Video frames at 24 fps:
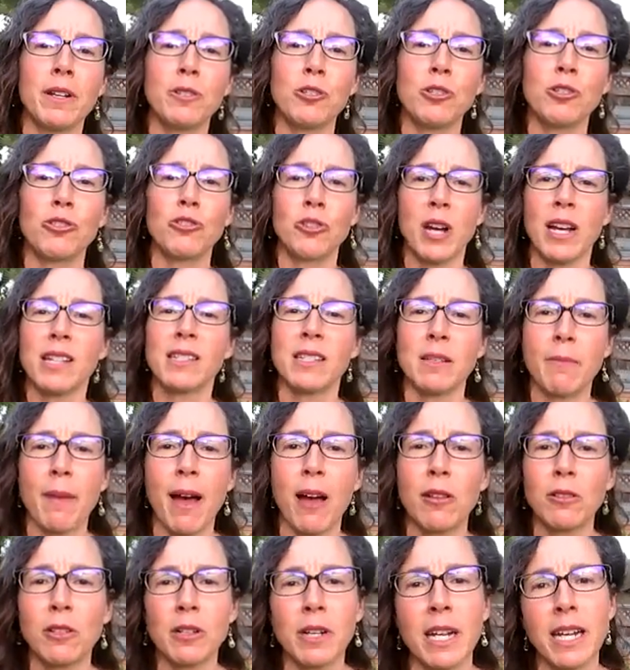to stress
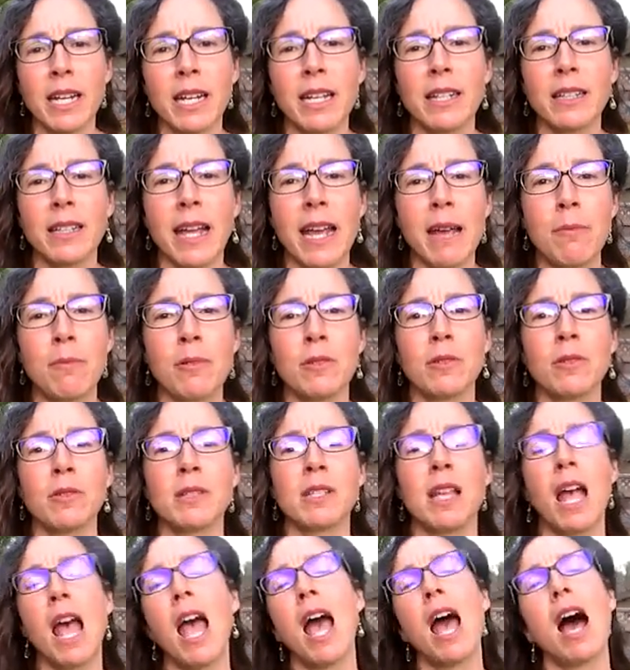about looking at
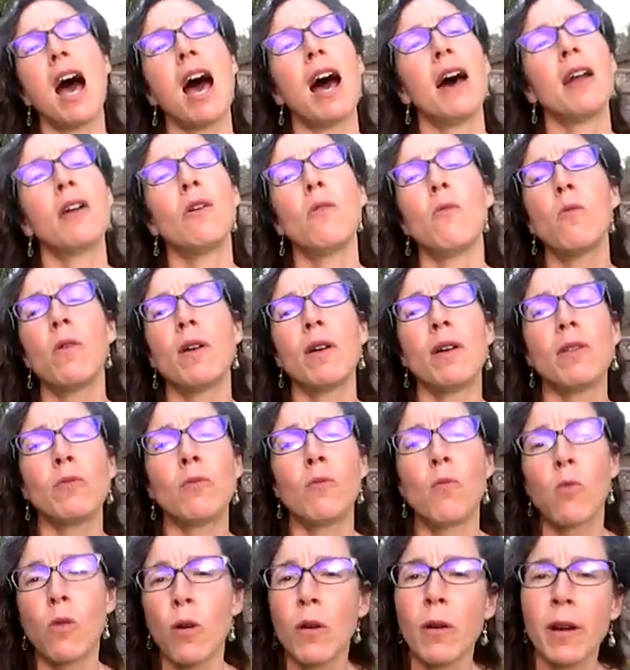labels. I don't want to
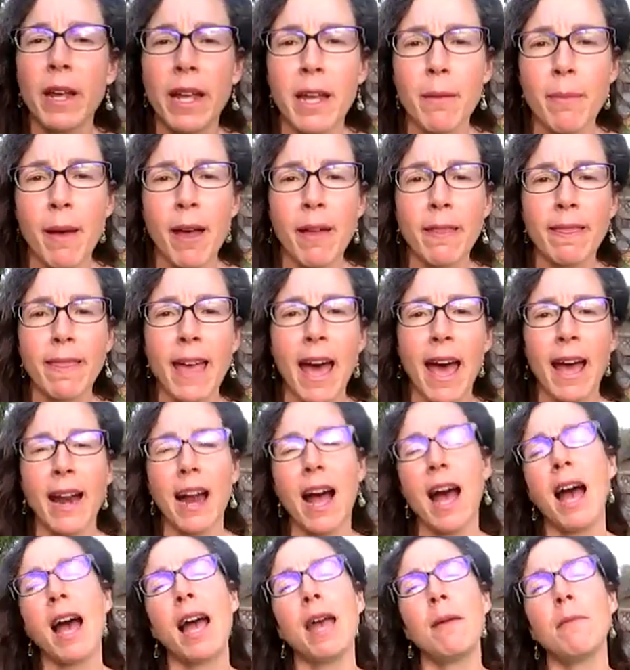worry about that.
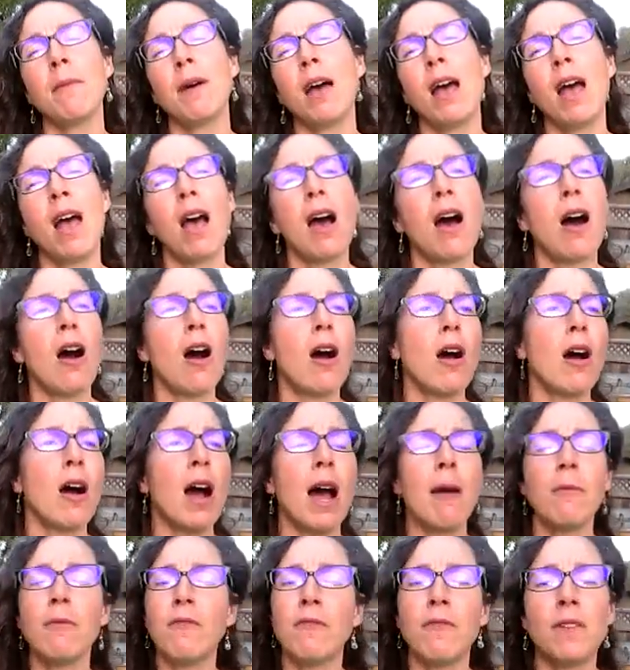
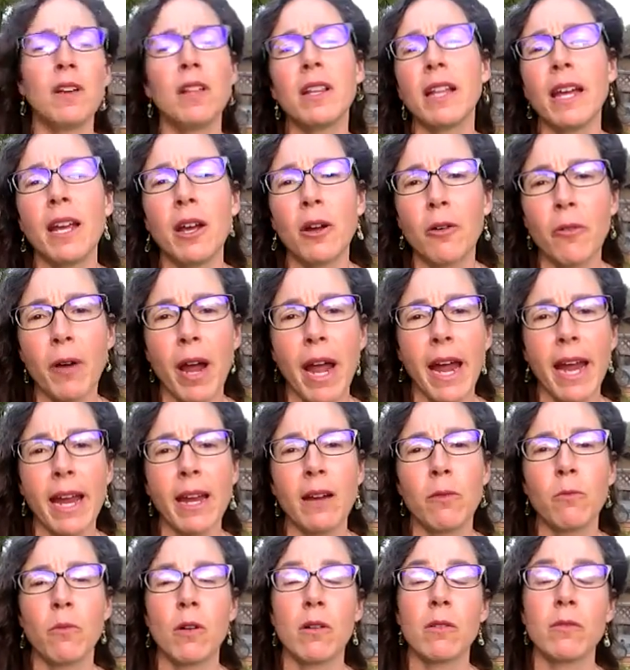I'm feeling great.
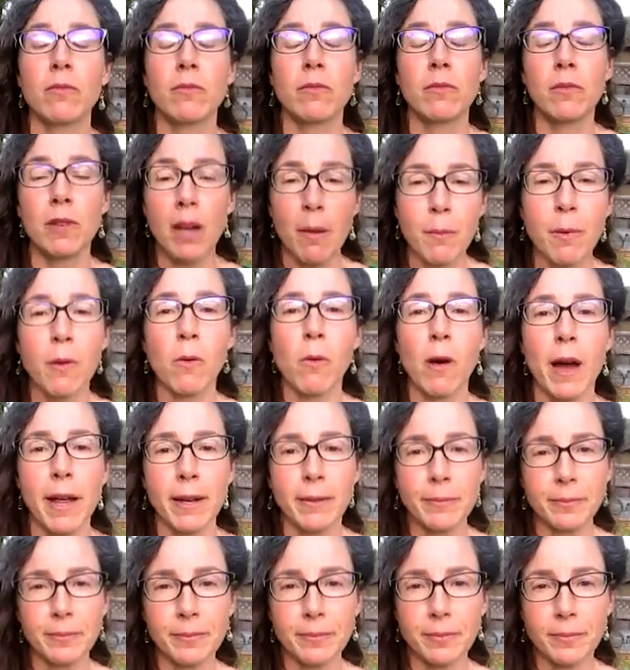Well, number
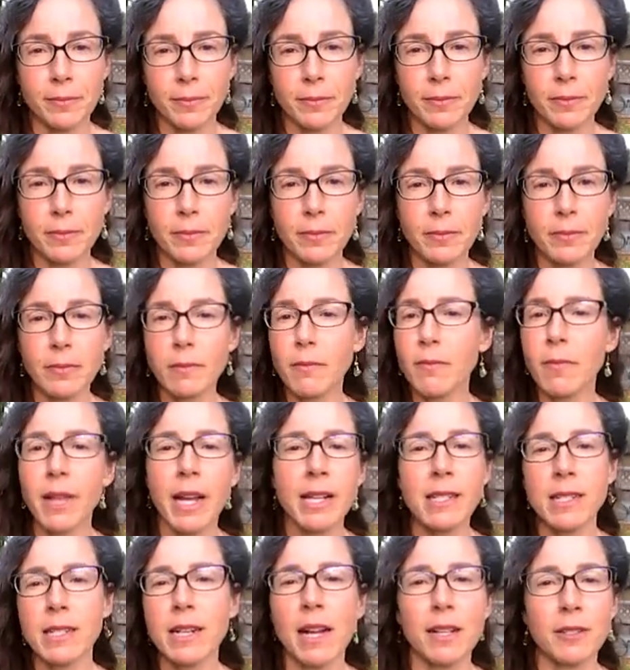one,
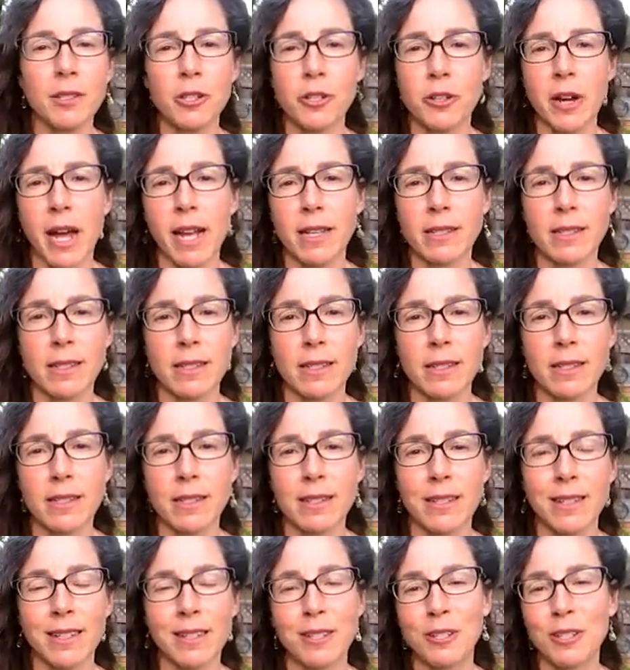it's not stress.
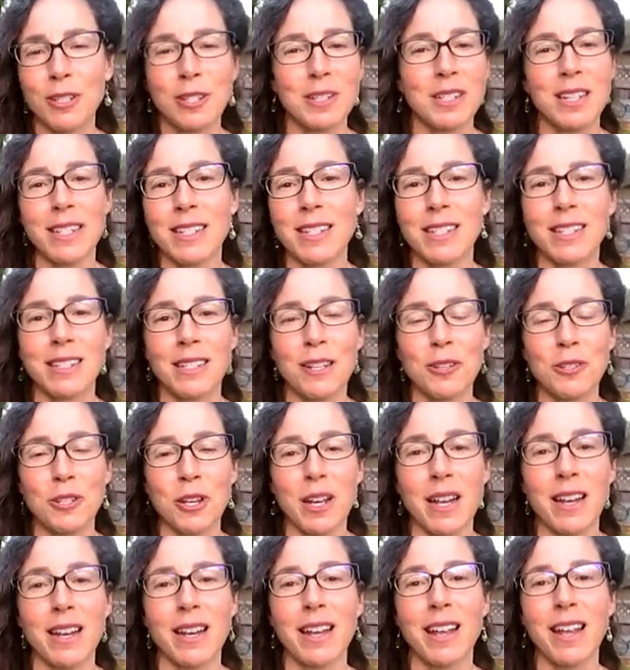It's just a
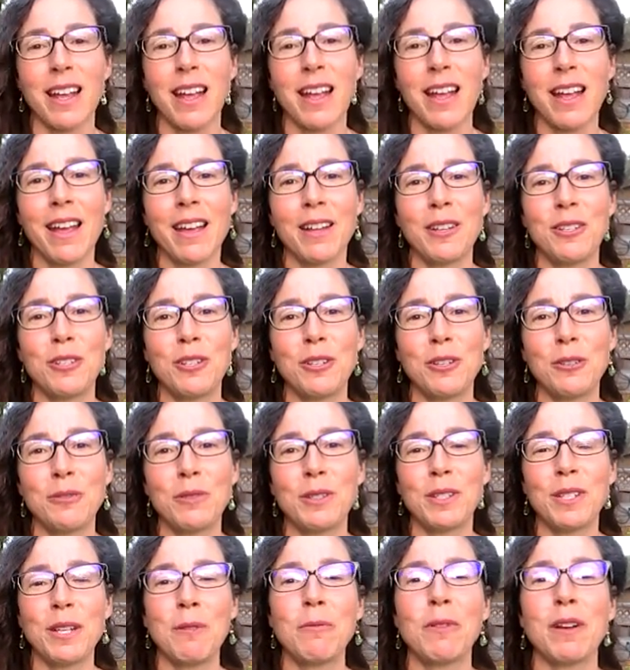decision to
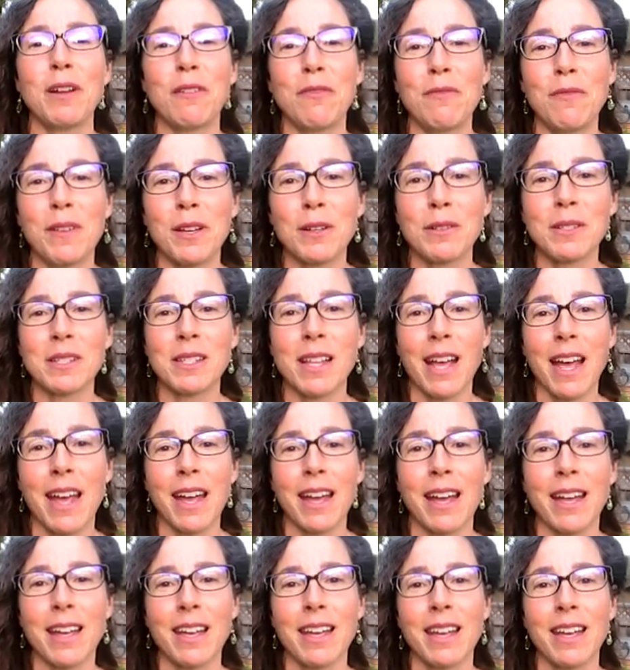see what it feels
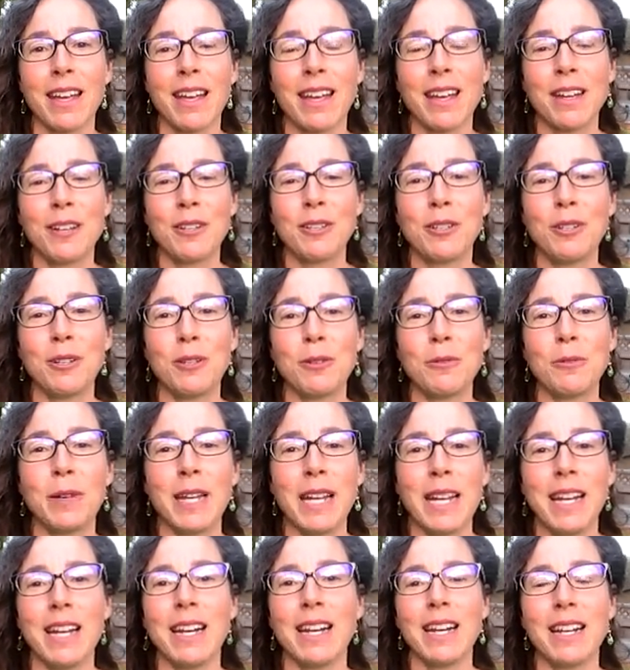like to
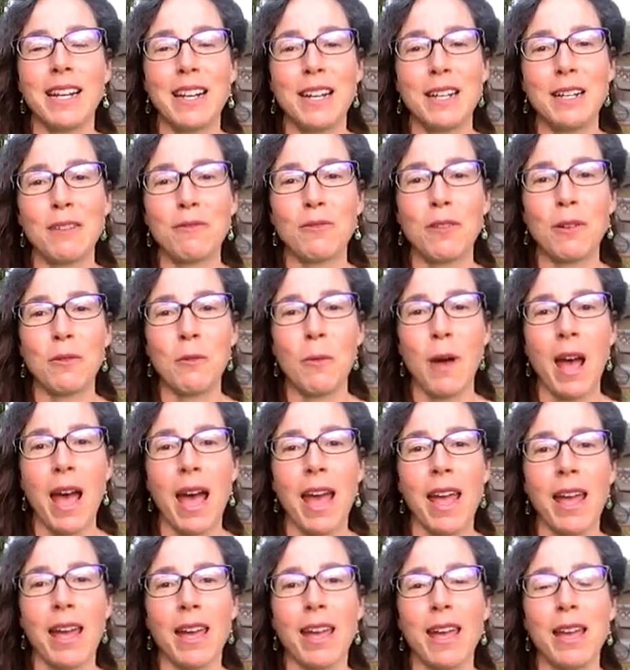eat in a different
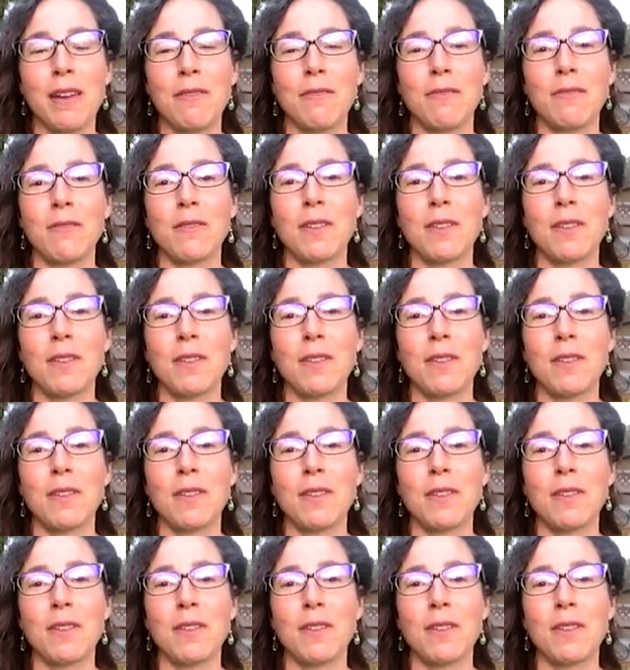way. If